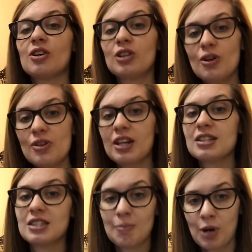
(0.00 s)
your clothing
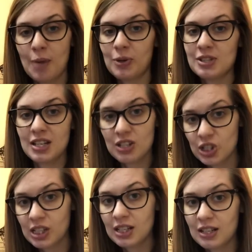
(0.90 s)
gets the proper
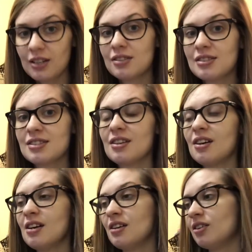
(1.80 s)
attention it needs,
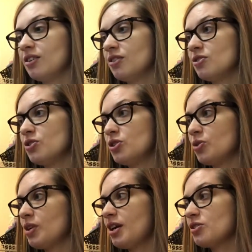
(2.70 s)

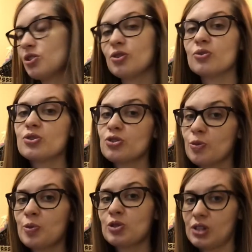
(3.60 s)
do not do
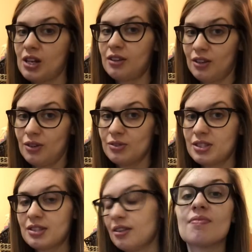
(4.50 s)
super giant loads.